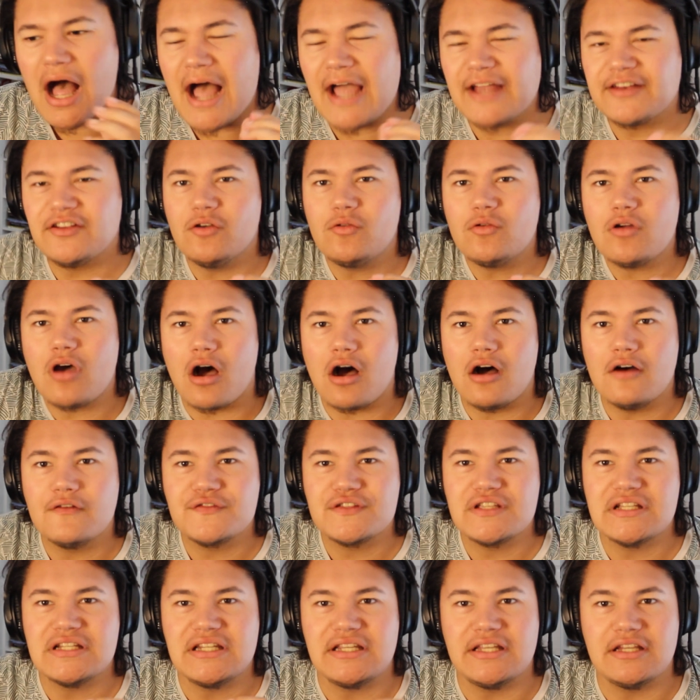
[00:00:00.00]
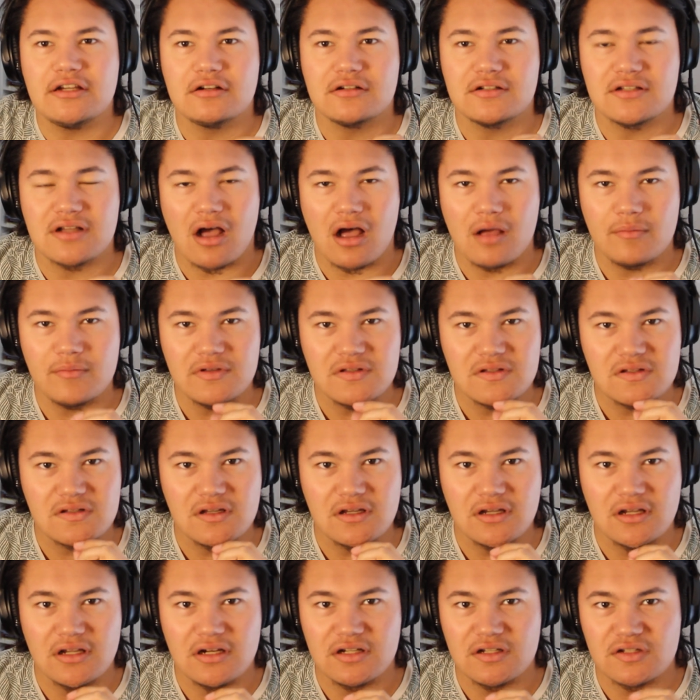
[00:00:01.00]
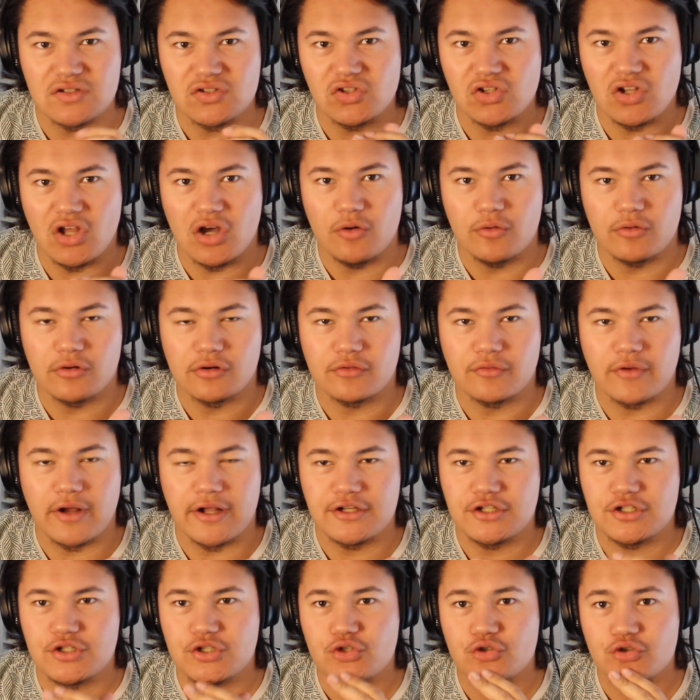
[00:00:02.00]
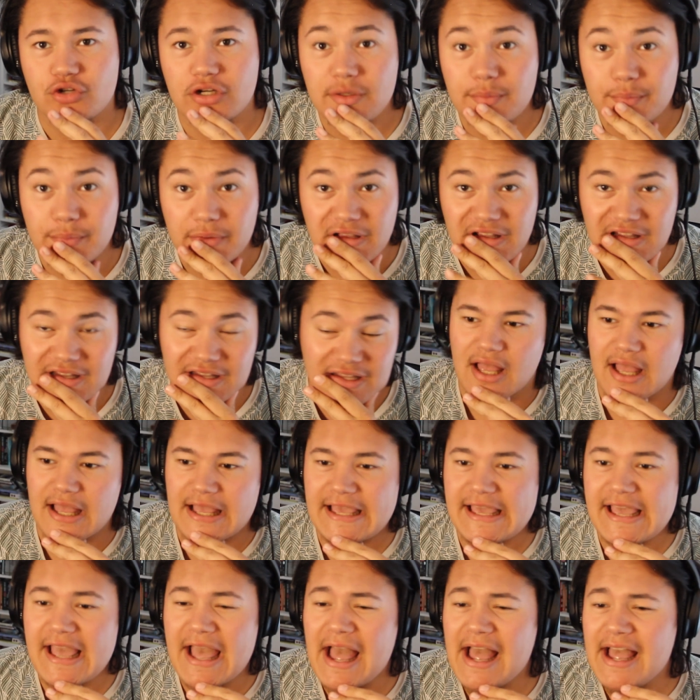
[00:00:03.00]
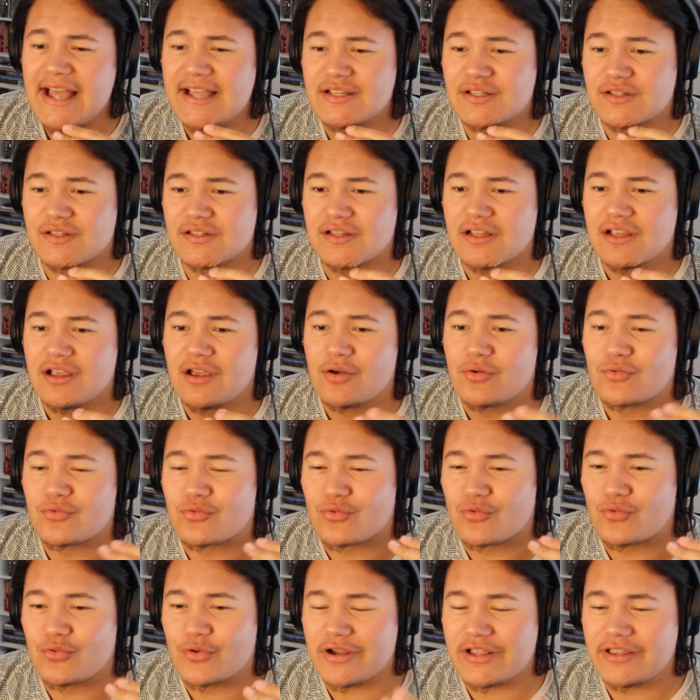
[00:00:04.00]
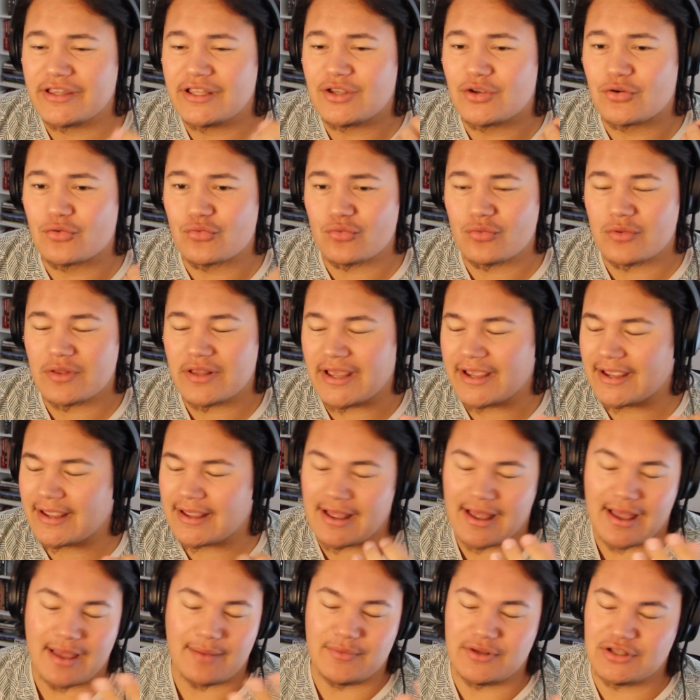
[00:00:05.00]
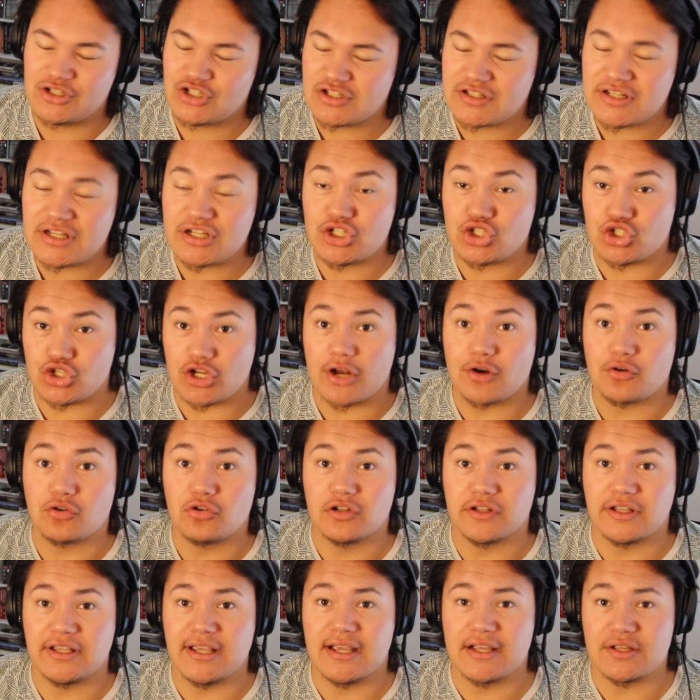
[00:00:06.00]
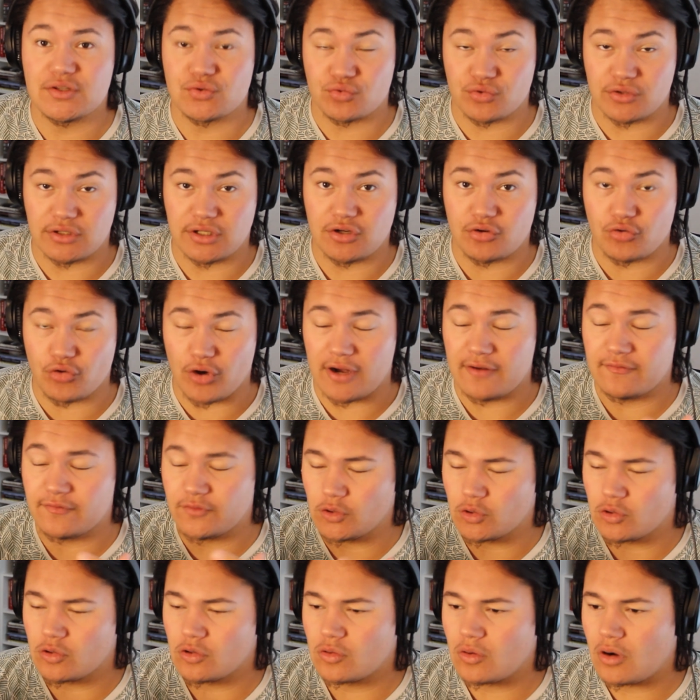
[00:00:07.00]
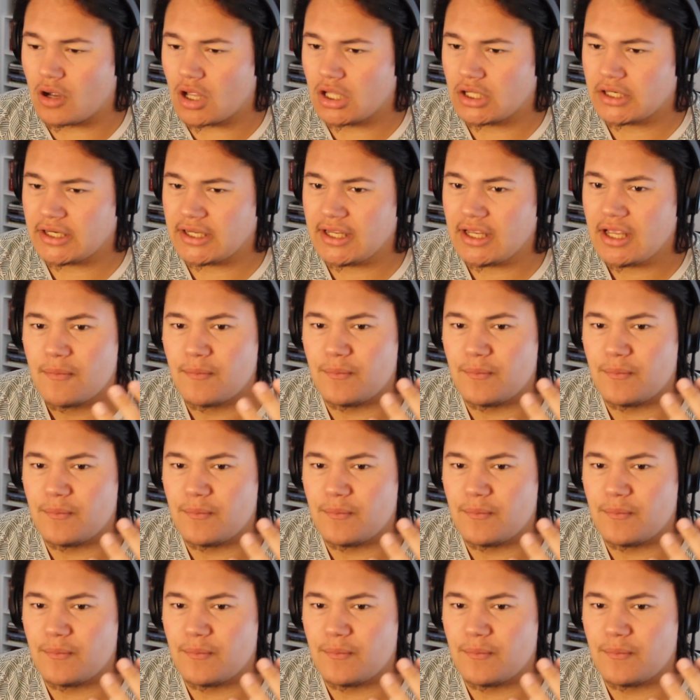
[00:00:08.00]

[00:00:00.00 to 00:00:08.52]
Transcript: I don't often hear Tommy sing in his lower registry, but he has really, I mean, just in general, he has really great vocal quality,